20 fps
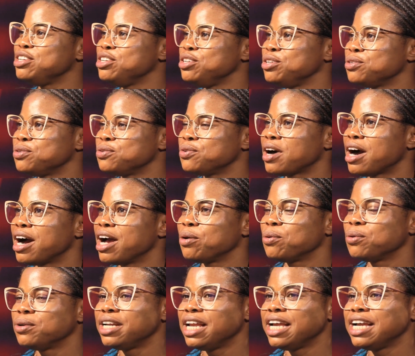knew I
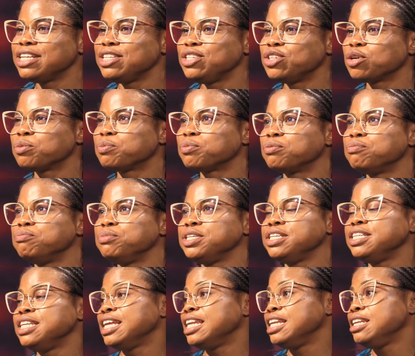will end up
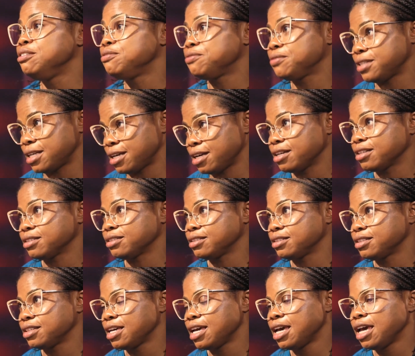being a lifter,
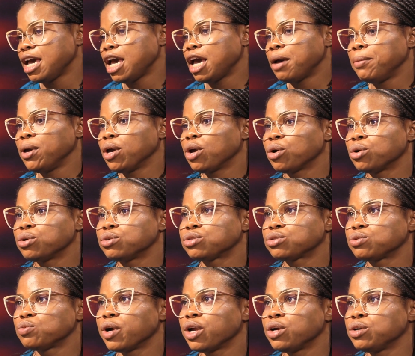
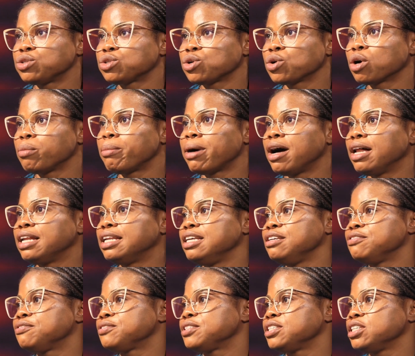because when you talk about
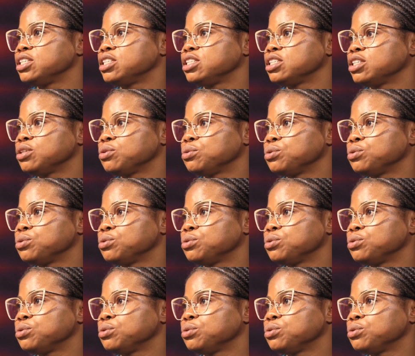lifting,